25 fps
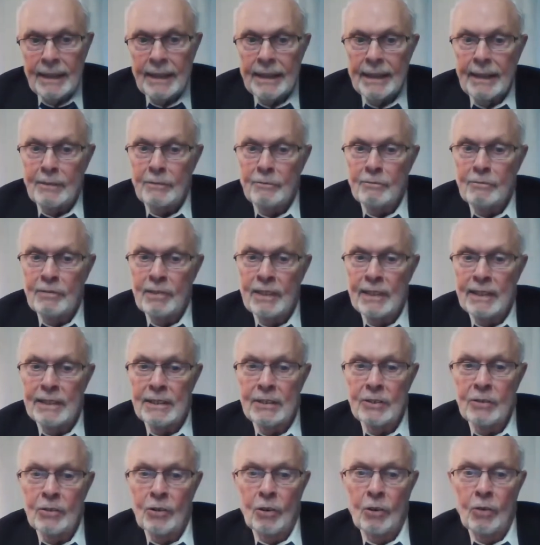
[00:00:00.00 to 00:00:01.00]
There's really
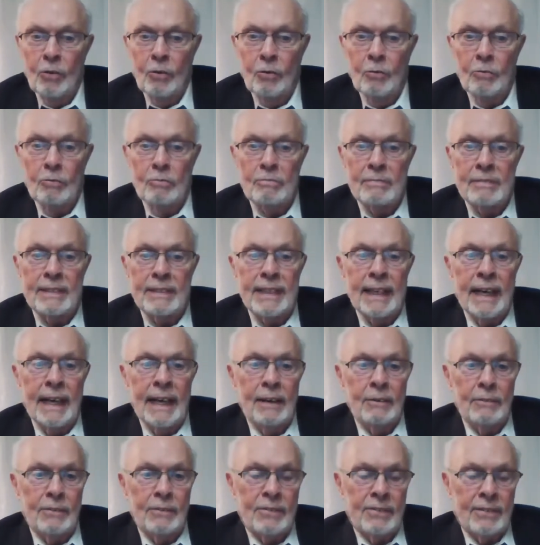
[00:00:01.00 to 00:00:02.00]
no
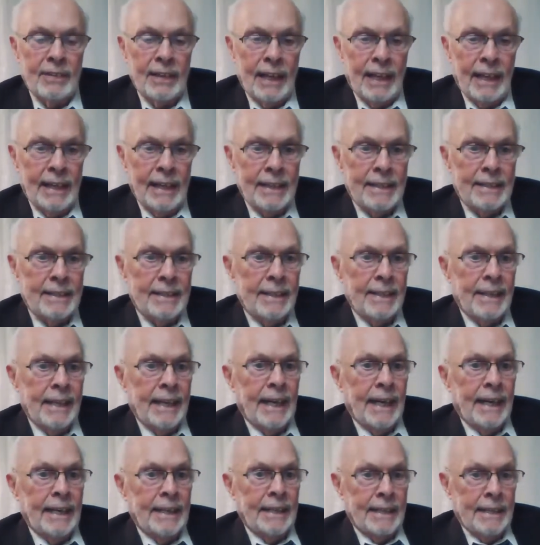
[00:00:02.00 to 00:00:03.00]
downside to
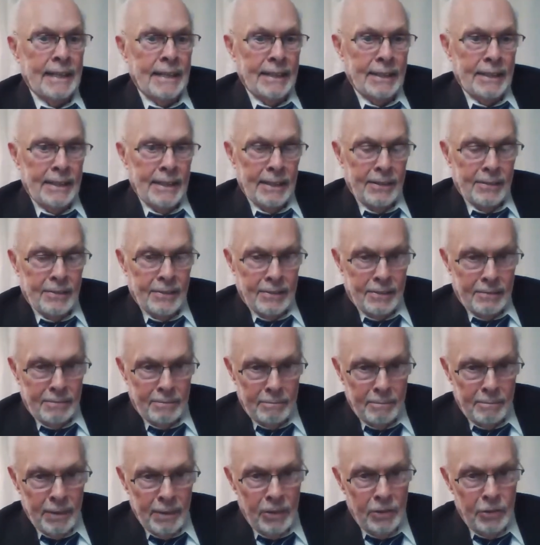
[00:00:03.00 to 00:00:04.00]
that in this
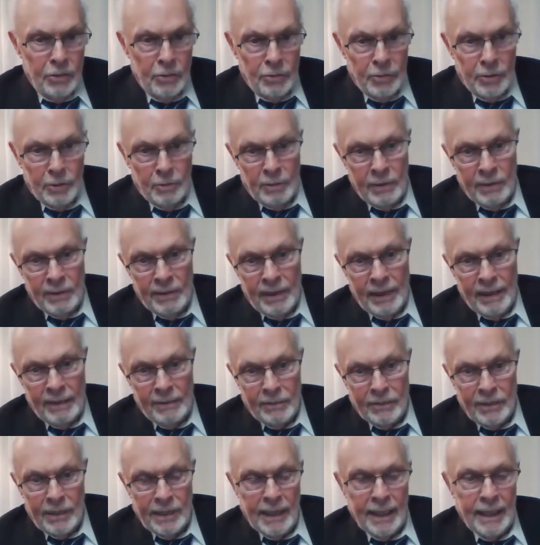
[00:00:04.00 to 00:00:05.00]
milieu that we are in
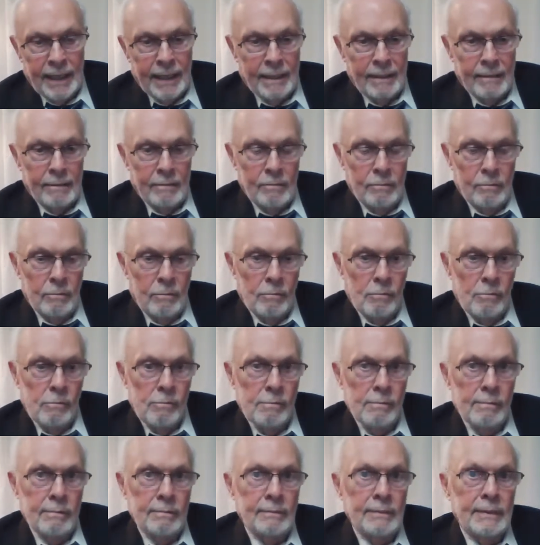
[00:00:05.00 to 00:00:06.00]
today.
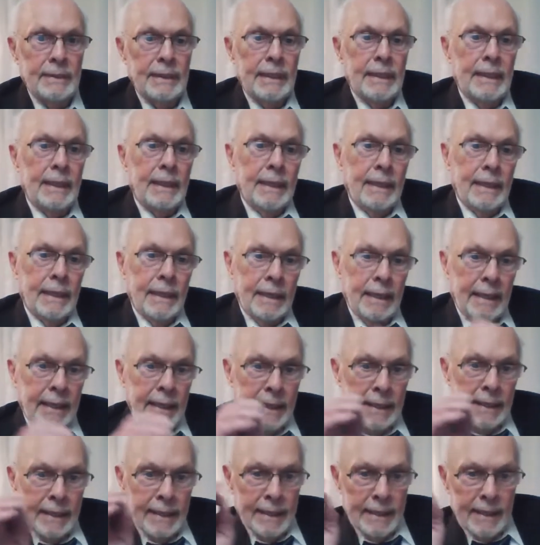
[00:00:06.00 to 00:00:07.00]

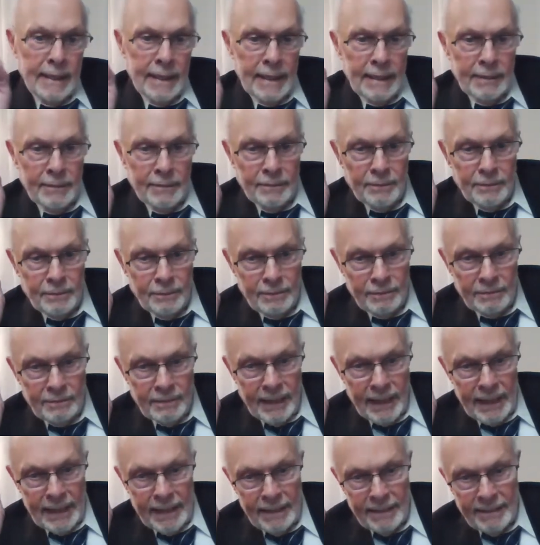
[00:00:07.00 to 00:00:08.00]
If
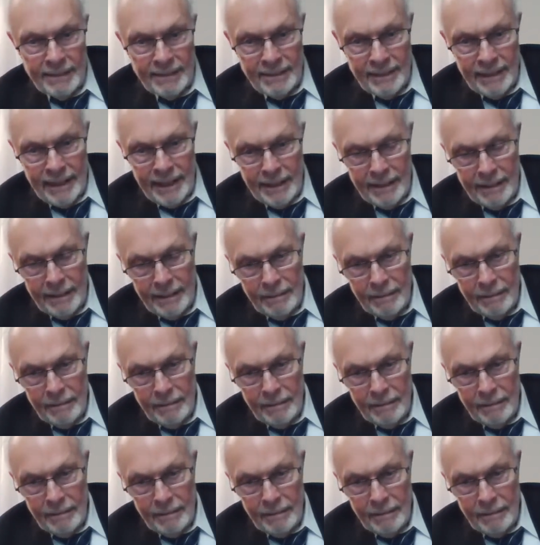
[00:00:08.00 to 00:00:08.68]
they had said,